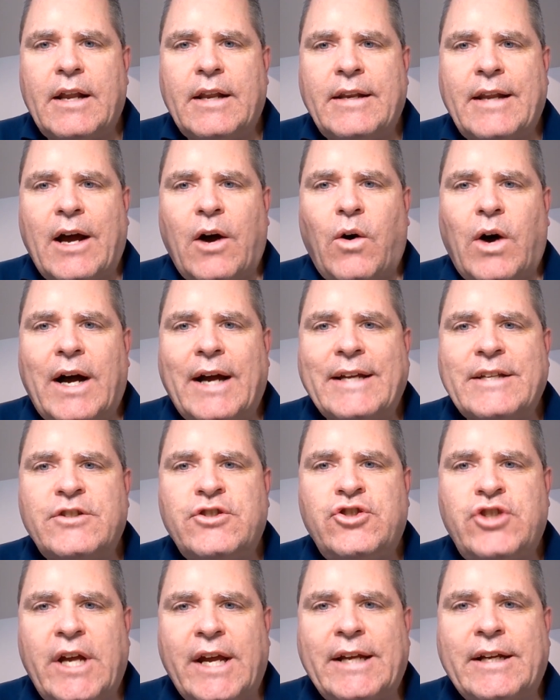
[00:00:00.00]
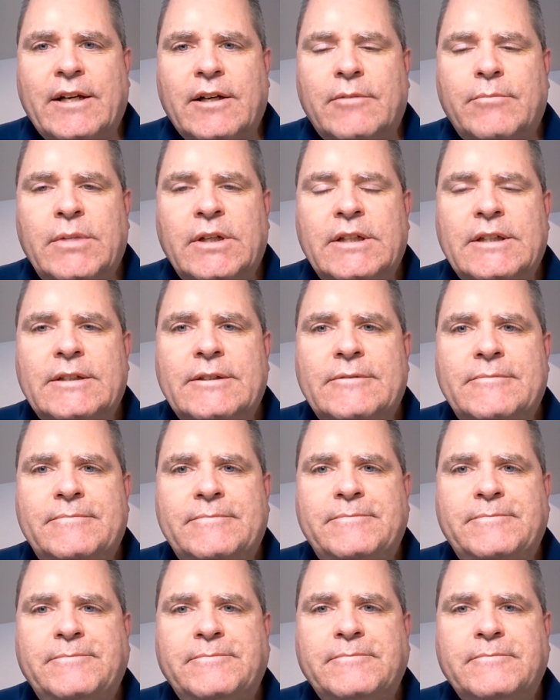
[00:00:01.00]
Now I, Jacob,
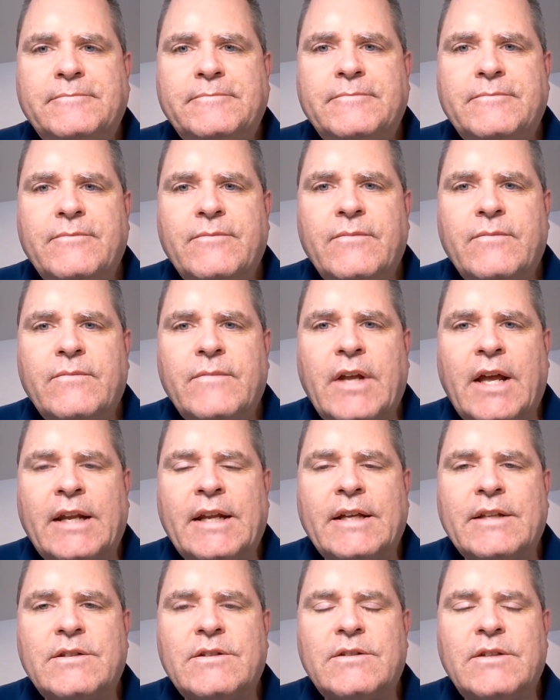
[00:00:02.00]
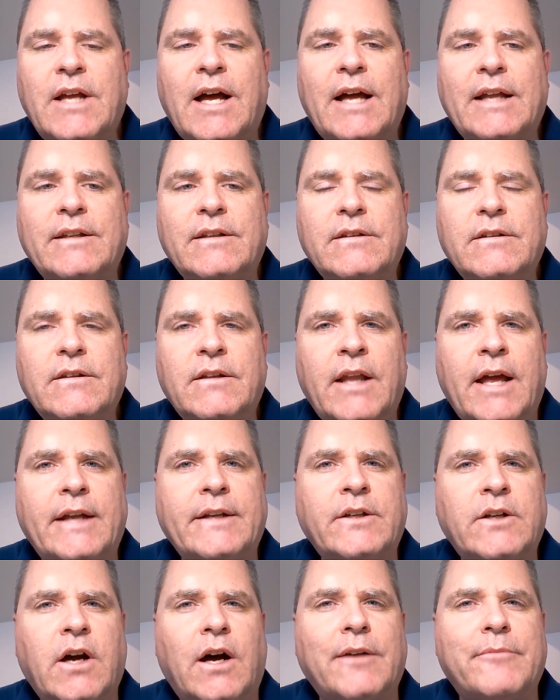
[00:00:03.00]
and it's not
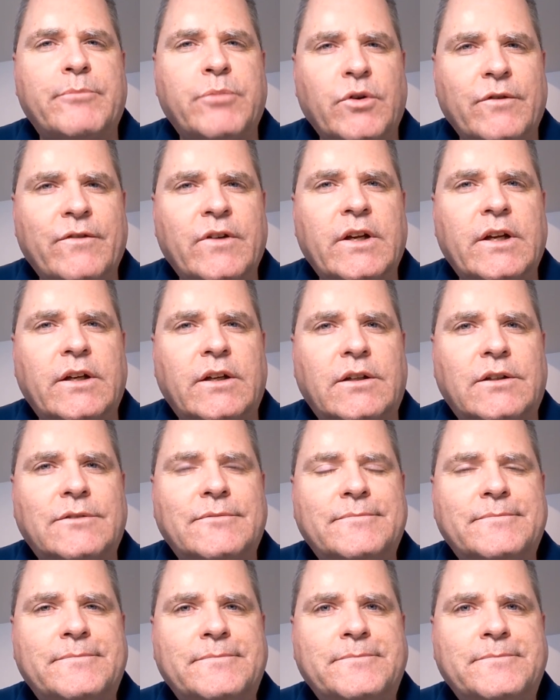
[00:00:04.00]
let God prevail.